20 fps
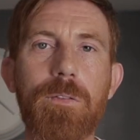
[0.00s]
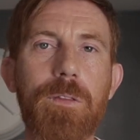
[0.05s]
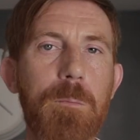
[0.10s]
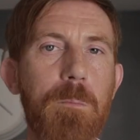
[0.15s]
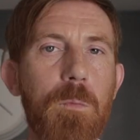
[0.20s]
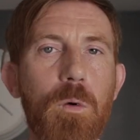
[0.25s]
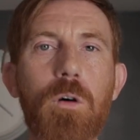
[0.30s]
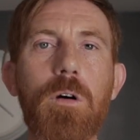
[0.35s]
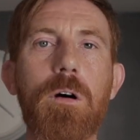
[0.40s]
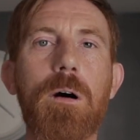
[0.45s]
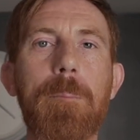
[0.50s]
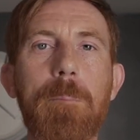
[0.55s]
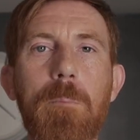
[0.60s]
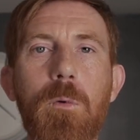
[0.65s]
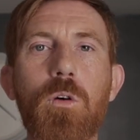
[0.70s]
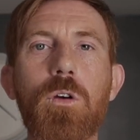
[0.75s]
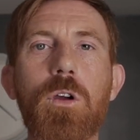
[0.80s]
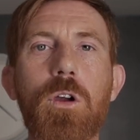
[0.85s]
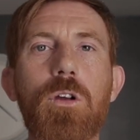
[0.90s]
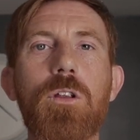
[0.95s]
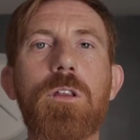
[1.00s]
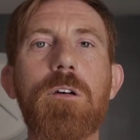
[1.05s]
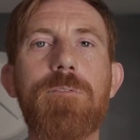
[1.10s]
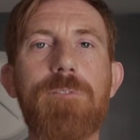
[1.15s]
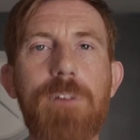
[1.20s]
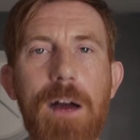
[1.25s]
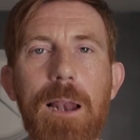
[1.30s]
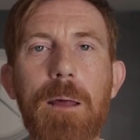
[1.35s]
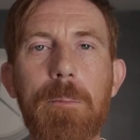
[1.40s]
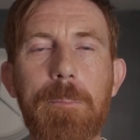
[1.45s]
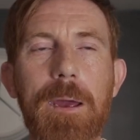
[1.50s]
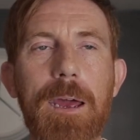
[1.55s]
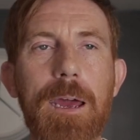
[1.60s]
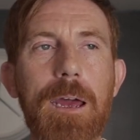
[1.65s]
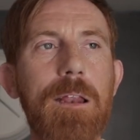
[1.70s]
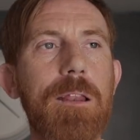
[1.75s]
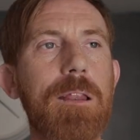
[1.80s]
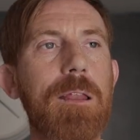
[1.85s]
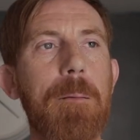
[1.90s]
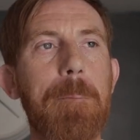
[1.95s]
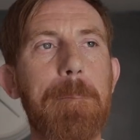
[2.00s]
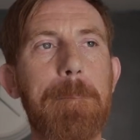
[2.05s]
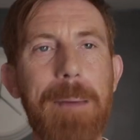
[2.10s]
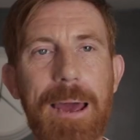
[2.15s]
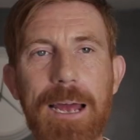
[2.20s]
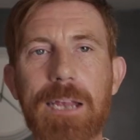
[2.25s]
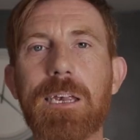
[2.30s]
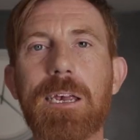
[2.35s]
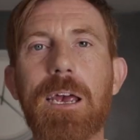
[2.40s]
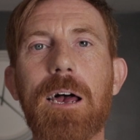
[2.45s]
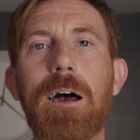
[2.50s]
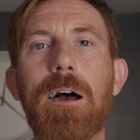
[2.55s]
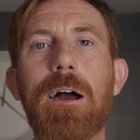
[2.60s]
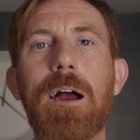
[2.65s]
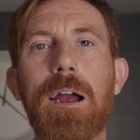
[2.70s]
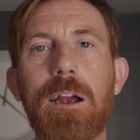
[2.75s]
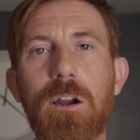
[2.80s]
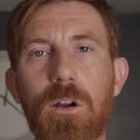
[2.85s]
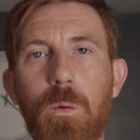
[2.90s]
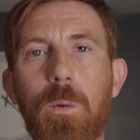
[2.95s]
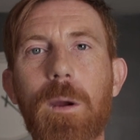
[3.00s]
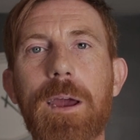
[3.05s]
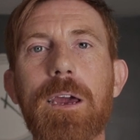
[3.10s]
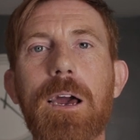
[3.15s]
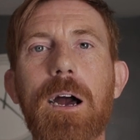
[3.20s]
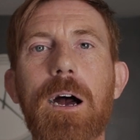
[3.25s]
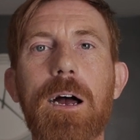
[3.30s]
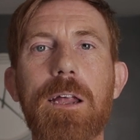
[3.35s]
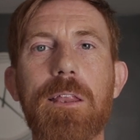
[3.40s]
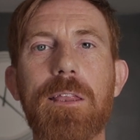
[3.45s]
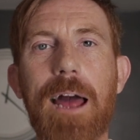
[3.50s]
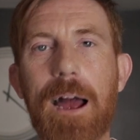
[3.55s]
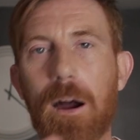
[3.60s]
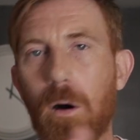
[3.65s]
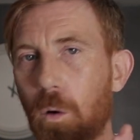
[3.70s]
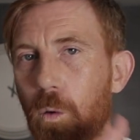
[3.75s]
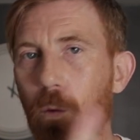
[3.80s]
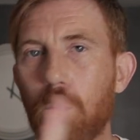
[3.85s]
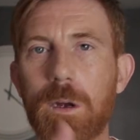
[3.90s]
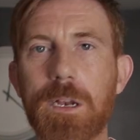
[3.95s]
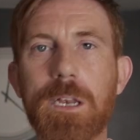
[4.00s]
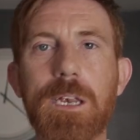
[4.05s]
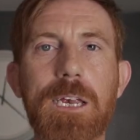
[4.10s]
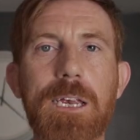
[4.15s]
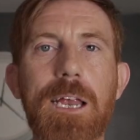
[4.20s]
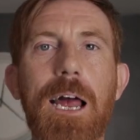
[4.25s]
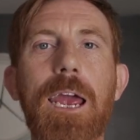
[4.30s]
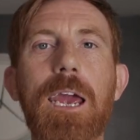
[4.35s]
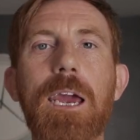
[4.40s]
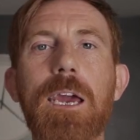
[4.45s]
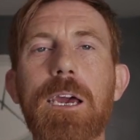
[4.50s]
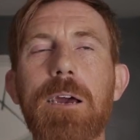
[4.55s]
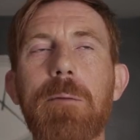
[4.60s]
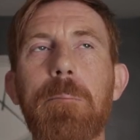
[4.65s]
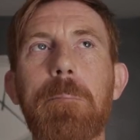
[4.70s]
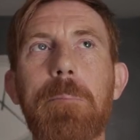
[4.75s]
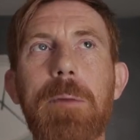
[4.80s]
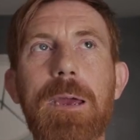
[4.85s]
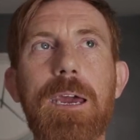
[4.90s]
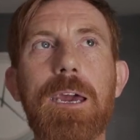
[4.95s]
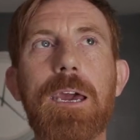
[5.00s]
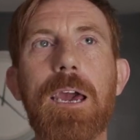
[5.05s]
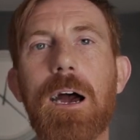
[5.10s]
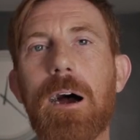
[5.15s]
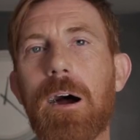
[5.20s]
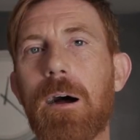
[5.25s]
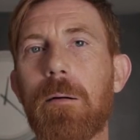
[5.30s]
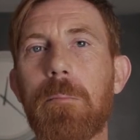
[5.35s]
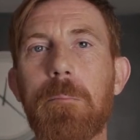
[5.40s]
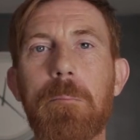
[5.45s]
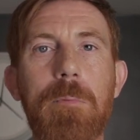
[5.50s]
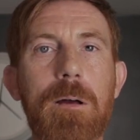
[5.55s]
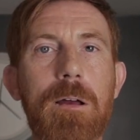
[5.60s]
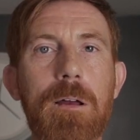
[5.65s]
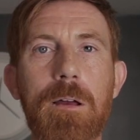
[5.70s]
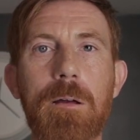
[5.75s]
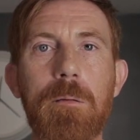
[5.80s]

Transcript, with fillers: The more and more you develop it, the better and quicker that altered state can become